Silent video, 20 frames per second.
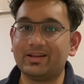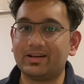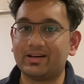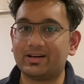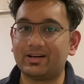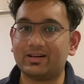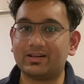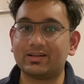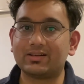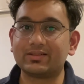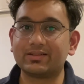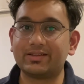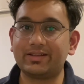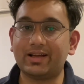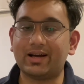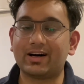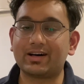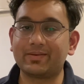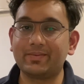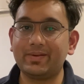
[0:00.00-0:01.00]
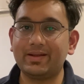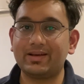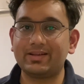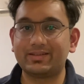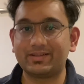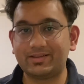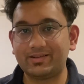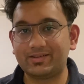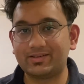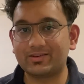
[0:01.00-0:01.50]
The RBI,
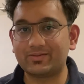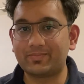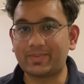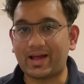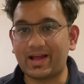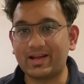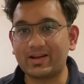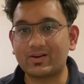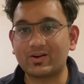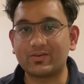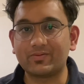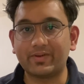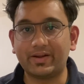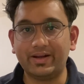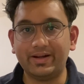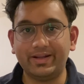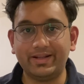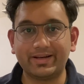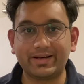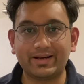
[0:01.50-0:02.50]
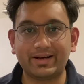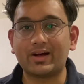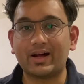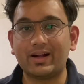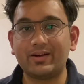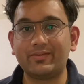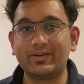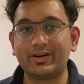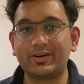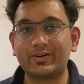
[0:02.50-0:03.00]
the Reserve Bank of India,
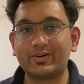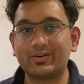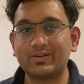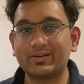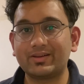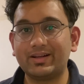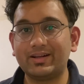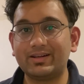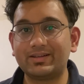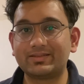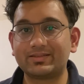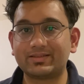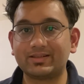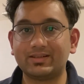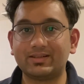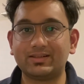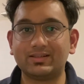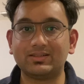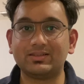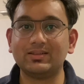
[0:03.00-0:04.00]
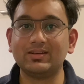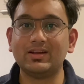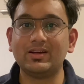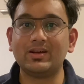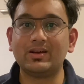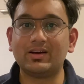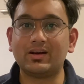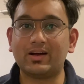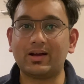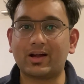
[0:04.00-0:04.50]
had withdrawn its
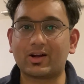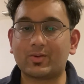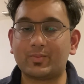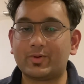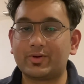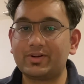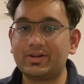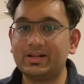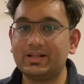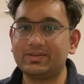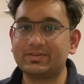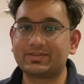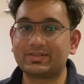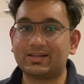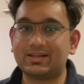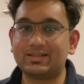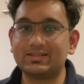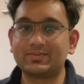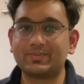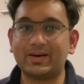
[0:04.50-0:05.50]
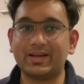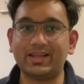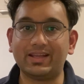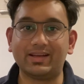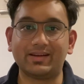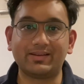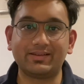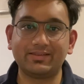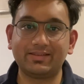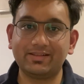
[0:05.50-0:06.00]
accommodative stance by
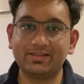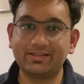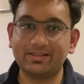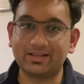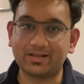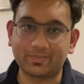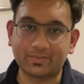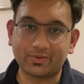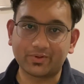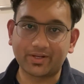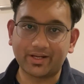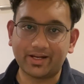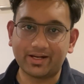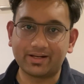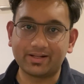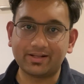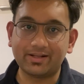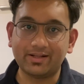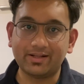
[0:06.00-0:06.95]
increasing the repo rate.